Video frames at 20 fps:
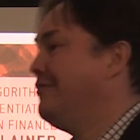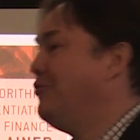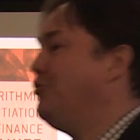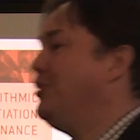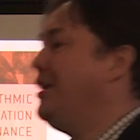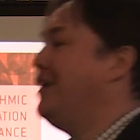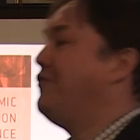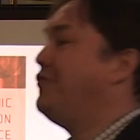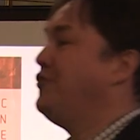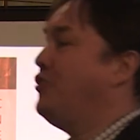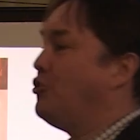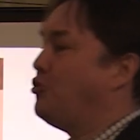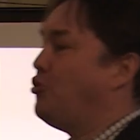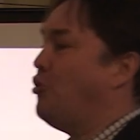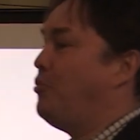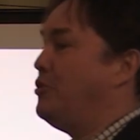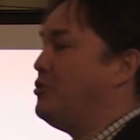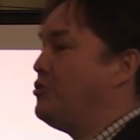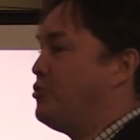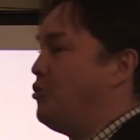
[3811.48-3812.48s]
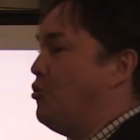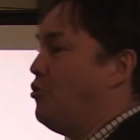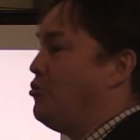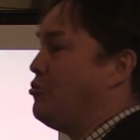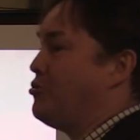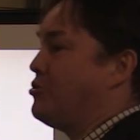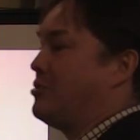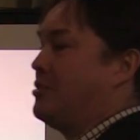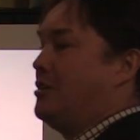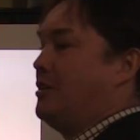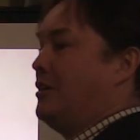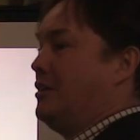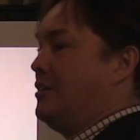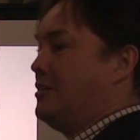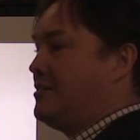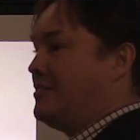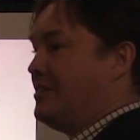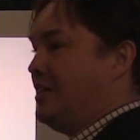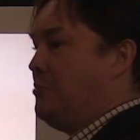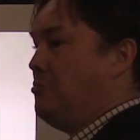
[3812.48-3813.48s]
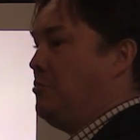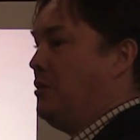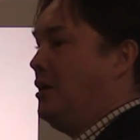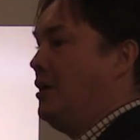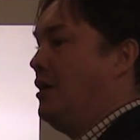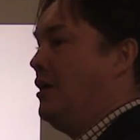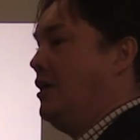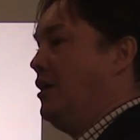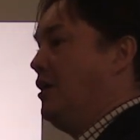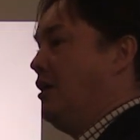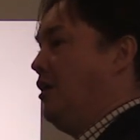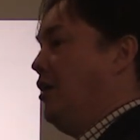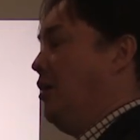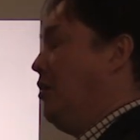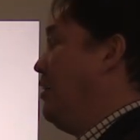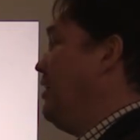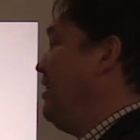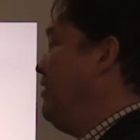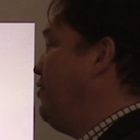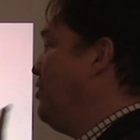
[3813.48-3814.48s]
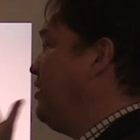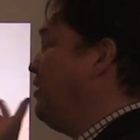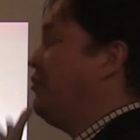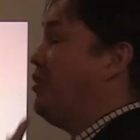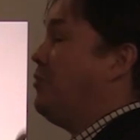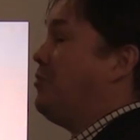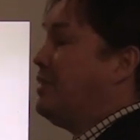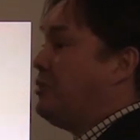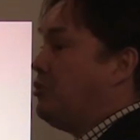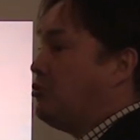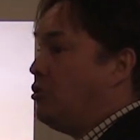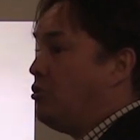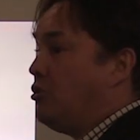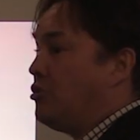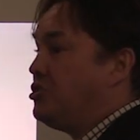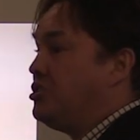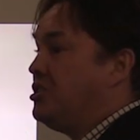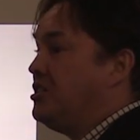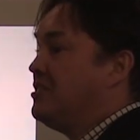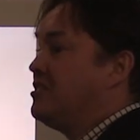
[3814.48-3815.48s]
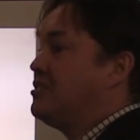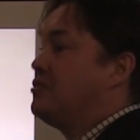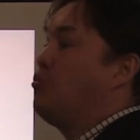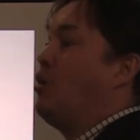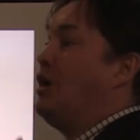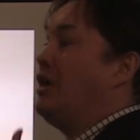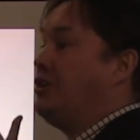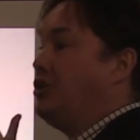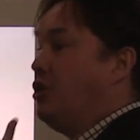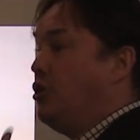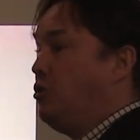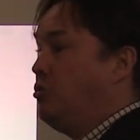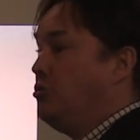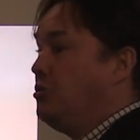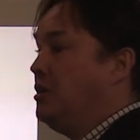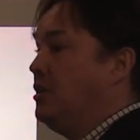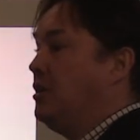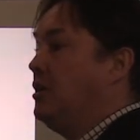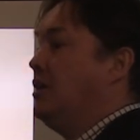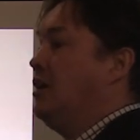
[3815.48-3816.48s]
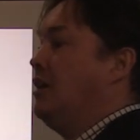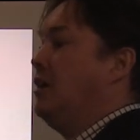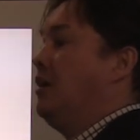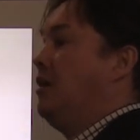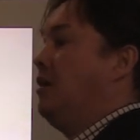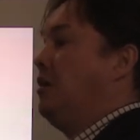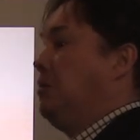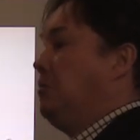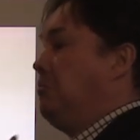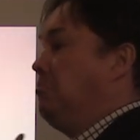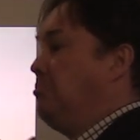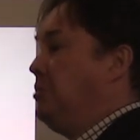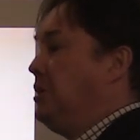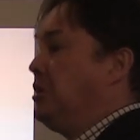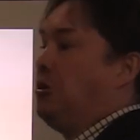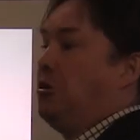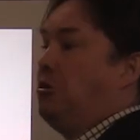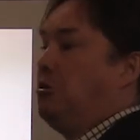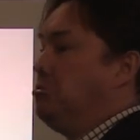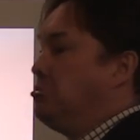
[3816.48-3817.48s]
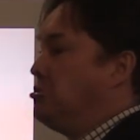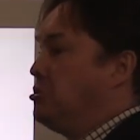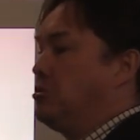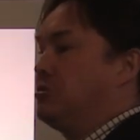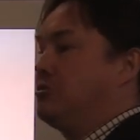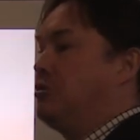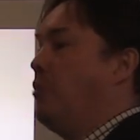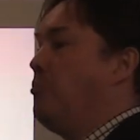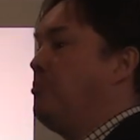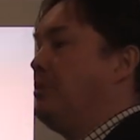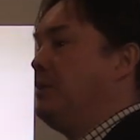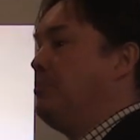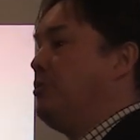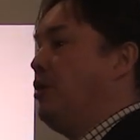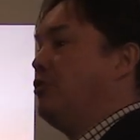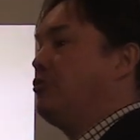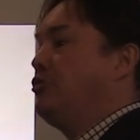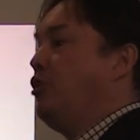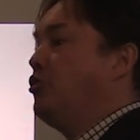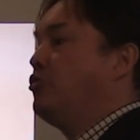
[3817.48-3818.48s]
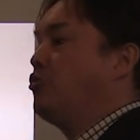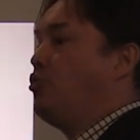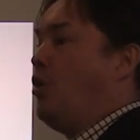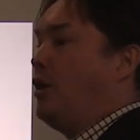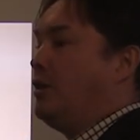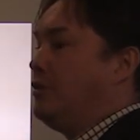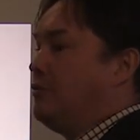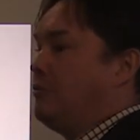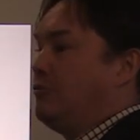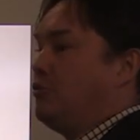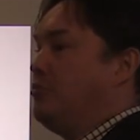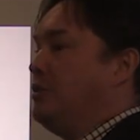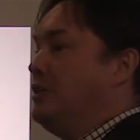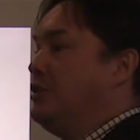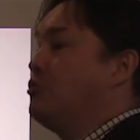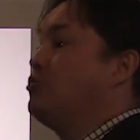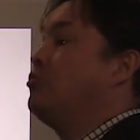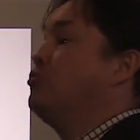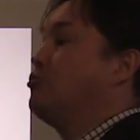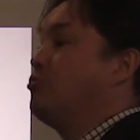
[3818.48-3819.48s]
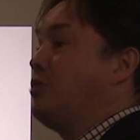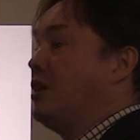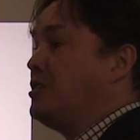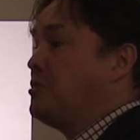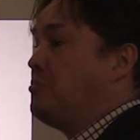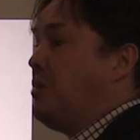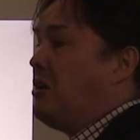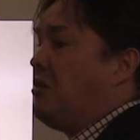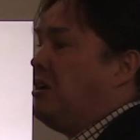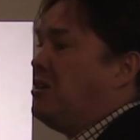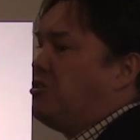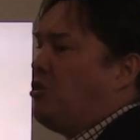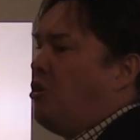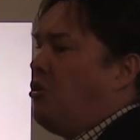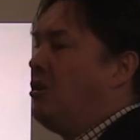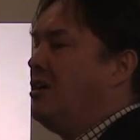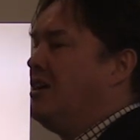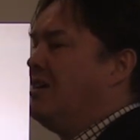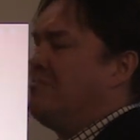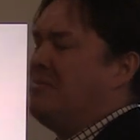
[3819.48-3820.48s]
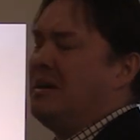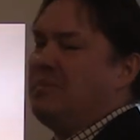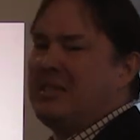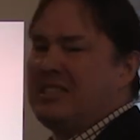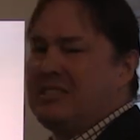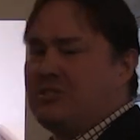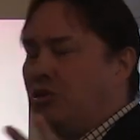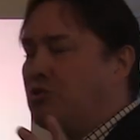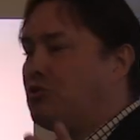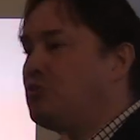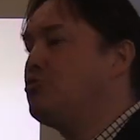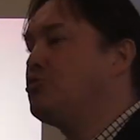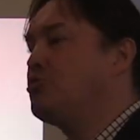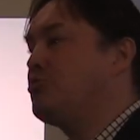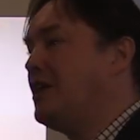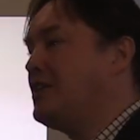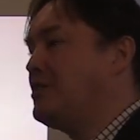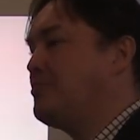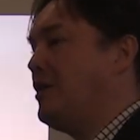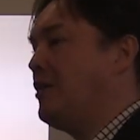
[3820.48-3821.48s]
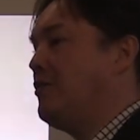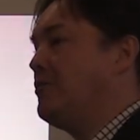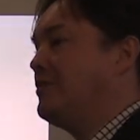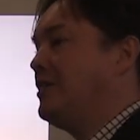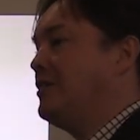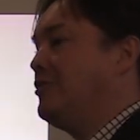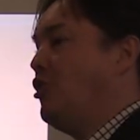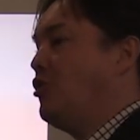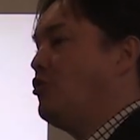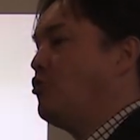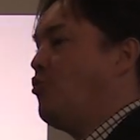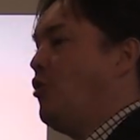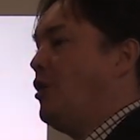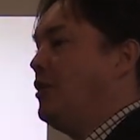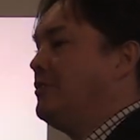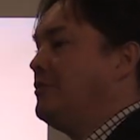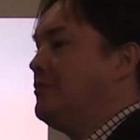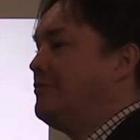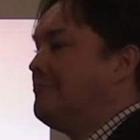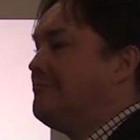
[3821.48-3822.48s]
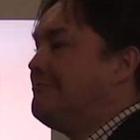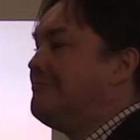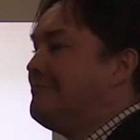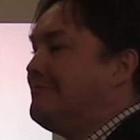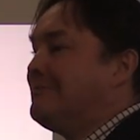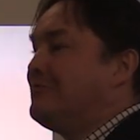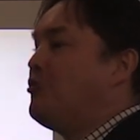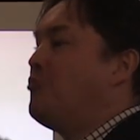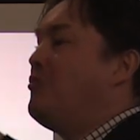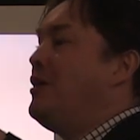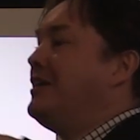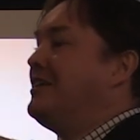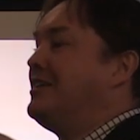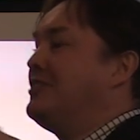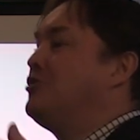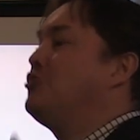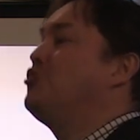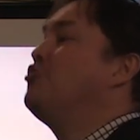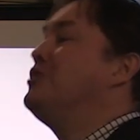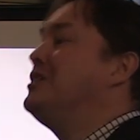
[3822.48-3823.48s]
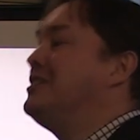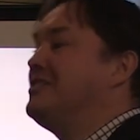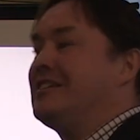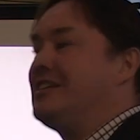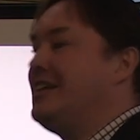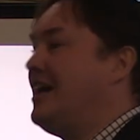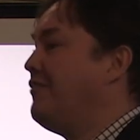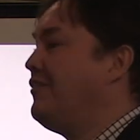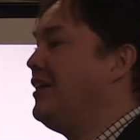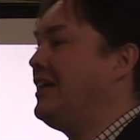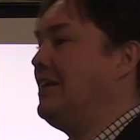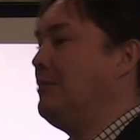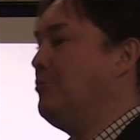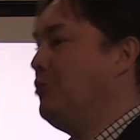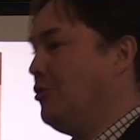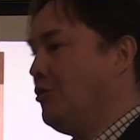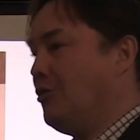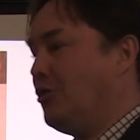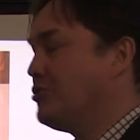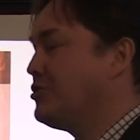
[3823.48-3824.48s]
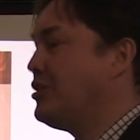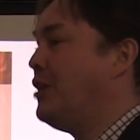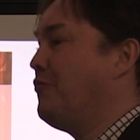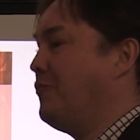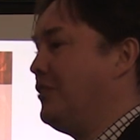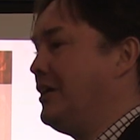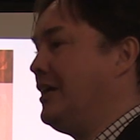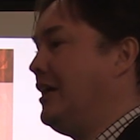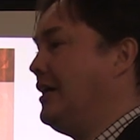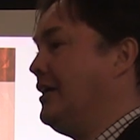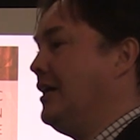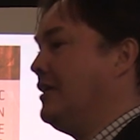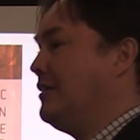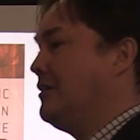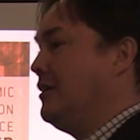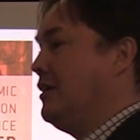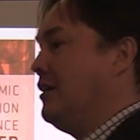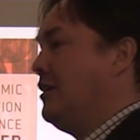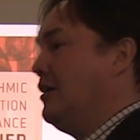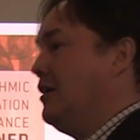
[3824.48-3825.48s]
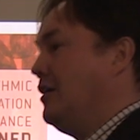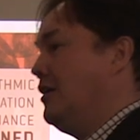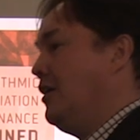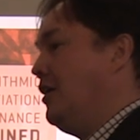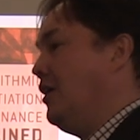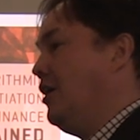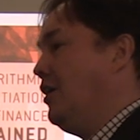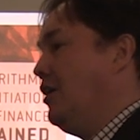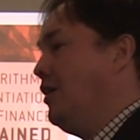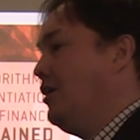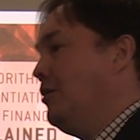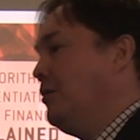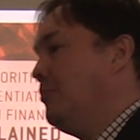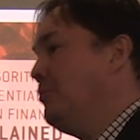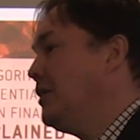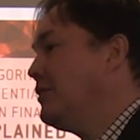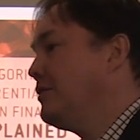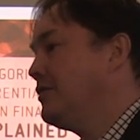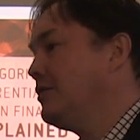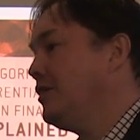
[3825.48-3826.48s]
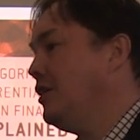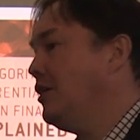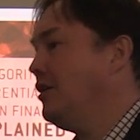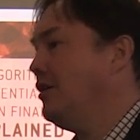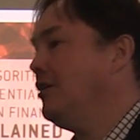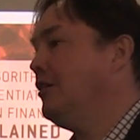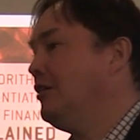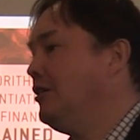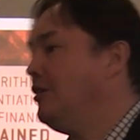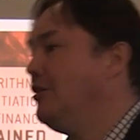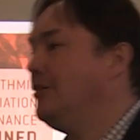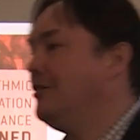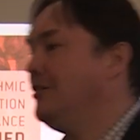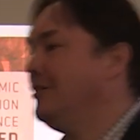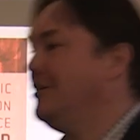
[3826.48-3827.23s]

we have not open source SIMM, uh, even if the methodology is well known, because some people don't want to be too transparent, or maybe it's not too transparent, they don't want to make it too easily available, or something like that. Uh, but uh,